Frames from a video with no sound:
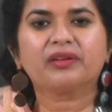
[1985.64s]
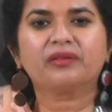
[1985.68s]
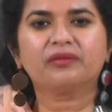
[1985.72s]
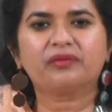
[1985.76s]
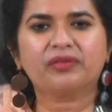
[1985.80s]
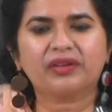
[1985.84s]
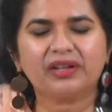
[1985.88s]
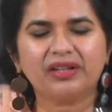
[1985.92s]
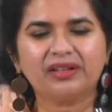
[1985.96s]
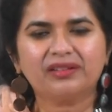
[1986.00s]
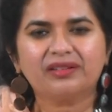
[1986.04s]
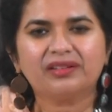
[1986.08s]

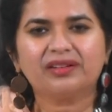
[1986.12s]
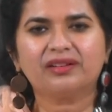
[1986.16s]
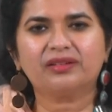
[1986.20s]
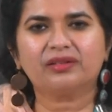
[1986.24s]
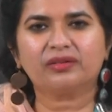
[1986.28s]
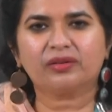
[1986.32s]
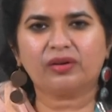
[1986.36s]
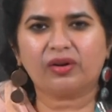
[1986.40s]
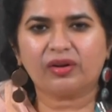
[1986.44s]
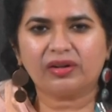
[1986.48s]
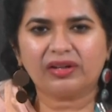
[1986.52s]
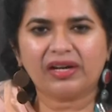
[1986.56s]
phrases
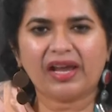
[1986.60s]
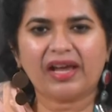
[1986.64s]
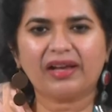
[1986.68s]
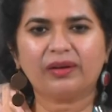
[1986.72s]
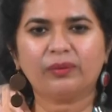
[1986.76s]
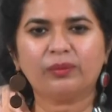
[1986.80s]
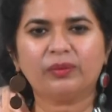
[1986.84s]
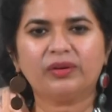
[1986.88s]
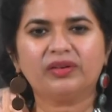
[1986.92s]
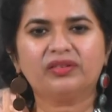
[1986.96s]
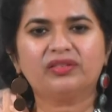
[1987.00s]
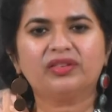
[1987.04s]
or
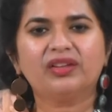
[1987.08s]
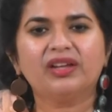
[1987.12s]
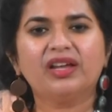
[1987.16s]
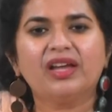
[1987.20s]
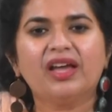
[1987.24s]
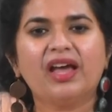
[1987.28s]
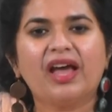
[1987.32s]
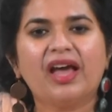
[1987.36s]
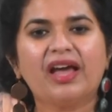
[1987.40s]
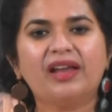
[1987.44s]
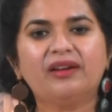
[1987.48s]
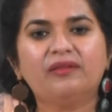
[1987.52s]
language,
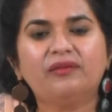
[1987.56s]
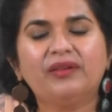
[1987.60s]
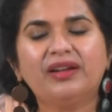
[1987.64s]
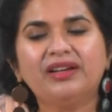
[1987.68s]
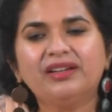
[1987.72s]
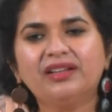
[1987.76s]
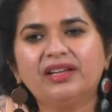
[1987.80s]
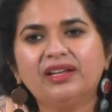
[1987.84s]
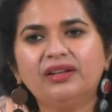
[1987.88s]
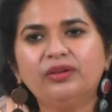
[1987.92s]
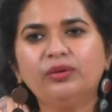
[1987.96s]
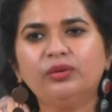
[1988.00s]
and
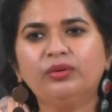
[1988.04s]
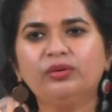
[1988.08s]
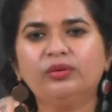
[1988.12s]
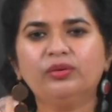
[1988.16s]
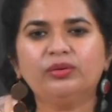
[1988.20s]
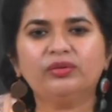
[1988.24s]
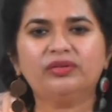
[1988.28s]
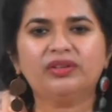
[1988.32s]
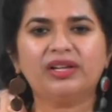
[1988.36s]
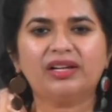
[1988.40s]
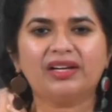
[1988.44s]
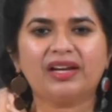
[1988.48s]
when can you
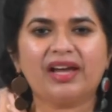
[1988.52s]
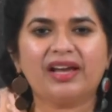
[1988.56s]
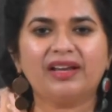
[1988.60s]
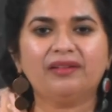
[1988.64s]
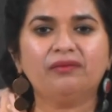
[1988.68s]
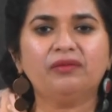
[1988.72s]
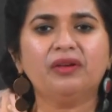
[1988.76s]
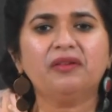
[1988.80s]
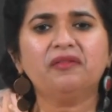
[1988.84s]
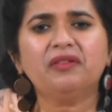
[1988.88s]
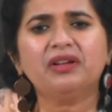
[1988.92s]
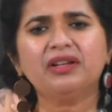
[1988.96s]
use the
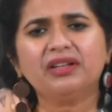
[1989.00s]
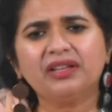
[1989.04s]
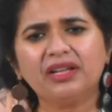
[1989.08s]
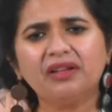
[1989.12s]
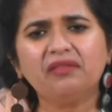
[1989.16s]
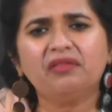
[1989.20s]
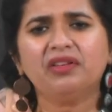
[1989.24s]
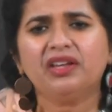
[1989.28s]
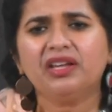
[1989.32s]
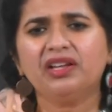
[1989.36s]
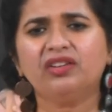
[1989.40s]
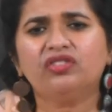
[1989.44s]
line? We will
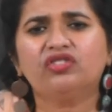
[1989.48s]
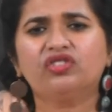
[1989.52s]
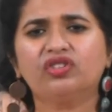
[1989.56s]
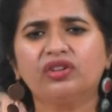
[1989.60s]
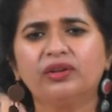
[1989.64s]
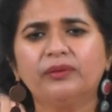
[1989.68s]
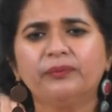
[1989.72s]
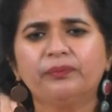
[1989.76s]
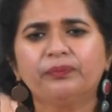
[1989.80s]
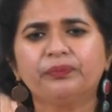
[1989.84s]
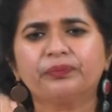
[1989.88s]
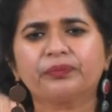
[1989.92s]
give each
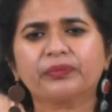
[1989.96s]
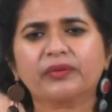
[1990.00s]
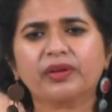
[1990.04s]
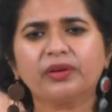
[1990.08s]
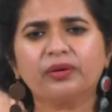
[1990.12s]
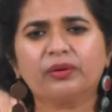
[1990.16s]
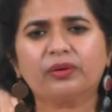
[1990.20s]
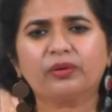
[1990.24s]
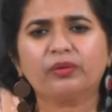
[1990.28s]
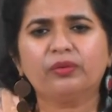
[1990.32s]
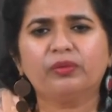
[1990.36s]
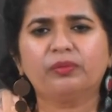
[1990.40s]

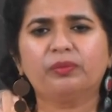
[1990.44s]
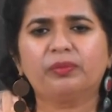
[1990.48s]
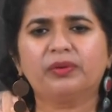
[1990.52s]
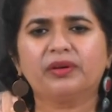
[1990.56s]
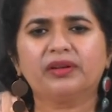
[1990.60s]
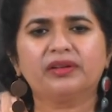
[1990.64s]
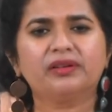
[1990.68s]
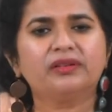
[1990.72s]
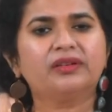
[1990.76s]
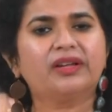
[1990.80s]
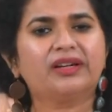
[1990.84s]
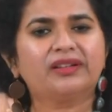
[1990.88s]
group,
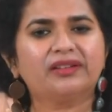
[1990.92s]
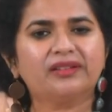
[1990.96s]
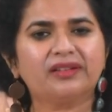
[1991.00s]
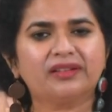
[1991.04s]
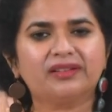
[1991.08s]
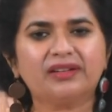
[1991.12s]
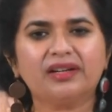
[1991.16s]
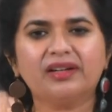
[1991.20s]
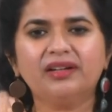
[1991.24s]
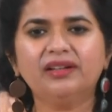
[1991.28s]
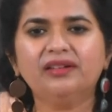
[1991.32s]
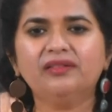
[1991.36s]
that is the
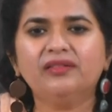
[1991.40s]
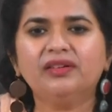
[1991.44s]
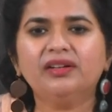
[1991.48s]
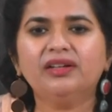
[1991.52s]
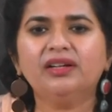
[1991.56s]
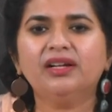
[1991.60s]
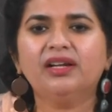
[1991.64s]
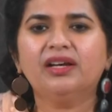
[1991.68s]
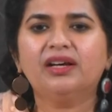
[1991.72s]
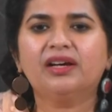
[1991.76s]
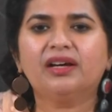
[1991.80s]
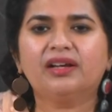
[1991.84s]
third one,
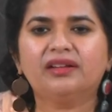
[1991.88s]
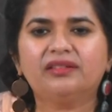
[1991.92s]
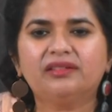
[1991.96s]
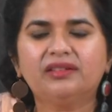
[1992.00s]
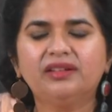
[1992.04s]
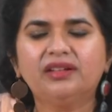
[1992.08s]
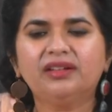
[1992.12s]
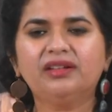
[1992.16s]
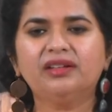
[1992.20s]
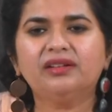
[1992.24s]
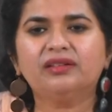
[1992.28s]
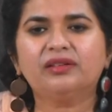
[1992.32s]
a
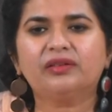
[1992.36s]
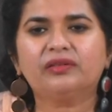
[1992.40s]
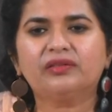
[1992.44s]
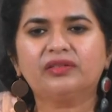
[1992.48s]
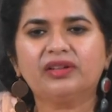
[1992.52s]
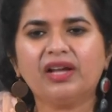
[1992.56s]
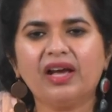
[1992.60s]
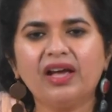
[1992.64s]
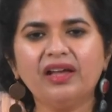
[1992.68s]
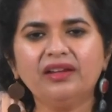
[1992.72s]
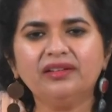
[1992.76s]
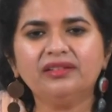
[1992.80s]
series of
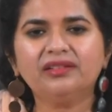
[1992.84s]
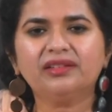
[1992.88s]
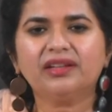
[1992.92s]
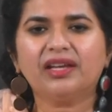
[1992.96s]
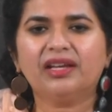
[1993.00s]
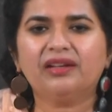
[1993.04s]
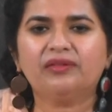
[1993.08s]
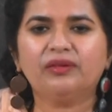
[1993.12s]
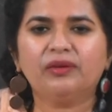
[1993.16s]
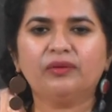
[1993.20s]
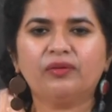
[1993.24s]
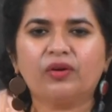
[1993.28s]
tasks,
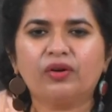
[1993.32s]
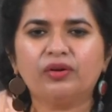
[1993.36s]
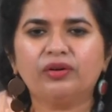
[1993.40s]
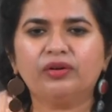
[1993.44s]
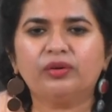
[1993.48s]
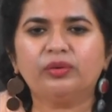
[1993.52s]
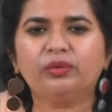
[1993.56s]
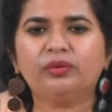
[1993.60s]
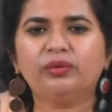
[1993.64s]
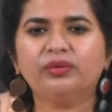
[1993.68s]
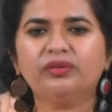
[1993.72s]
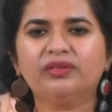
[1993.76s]
and we
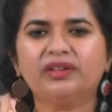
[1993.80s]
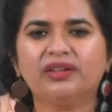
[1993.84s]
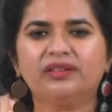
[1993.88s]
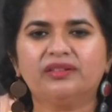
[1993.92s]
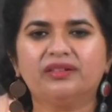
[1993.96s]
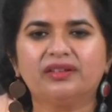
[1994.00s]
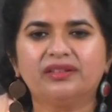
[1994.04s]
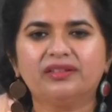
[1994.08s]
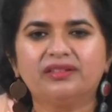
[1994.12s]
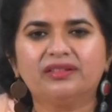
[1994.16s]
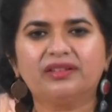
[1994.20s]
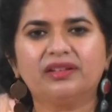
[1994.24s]
want you to
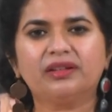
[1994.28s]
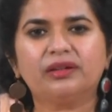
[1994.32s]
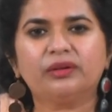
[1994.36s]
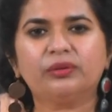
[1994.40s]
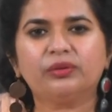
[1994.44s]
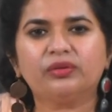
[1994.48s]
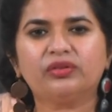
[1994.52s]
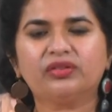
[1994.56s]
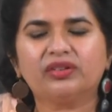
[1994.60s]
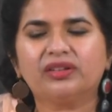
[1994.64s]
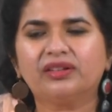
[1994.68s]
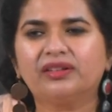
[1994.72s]
suggest
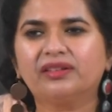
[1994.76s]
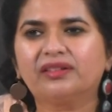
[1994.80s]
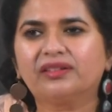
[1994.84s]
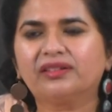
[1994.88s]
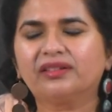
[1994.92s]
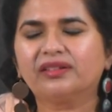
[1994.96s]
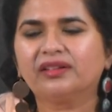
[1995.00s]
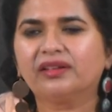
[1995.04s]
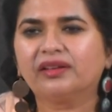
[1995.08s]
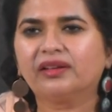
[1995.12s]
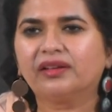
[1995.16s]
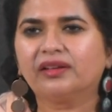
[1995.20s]

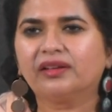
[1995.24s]
solutions.